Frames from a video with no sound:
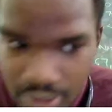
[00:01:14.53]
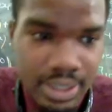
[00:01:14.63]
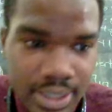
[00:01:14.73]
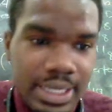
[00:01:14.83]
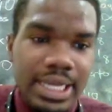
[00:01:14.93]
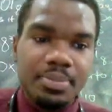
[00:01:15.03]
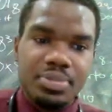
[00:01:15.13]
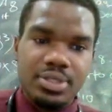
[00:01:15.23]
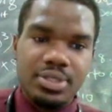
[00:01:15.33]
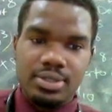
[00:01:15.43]

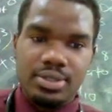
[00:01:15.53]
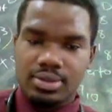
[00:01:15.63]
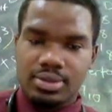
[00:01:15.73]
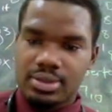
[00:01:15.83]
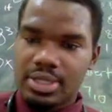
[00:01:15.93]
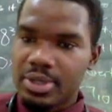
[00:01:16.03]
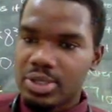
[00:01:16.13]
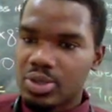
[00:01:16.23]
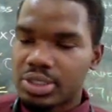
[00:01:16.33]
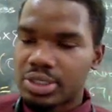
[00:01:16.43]
Ellipse. Same as when
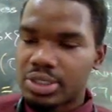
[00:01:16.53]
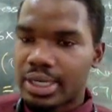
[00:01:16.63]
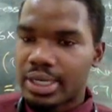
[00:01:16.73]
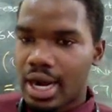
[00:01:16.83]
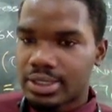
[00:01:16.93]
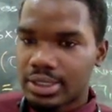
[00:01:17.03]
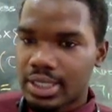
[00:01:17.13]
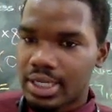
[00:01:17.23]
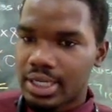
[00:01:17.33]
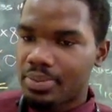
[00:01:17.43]
you're drawing an
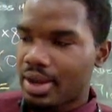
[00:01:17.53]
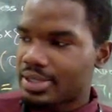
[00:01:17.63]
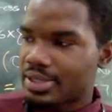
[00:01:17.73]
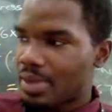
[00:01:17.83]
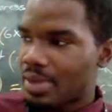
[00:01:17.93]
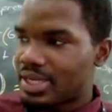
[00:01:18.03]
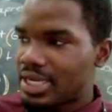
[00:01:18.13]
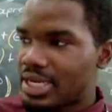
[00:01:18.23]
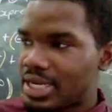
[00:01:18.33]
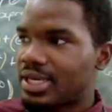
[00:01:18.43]
AutoCAD and type in
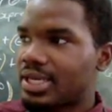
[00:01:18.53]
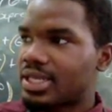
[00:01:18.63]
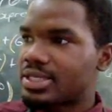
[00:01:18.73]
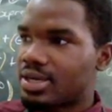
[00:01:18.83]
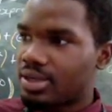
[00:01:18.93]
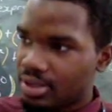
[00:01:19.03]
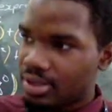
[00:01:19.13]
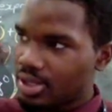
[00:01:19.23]
ellipse to get a circle.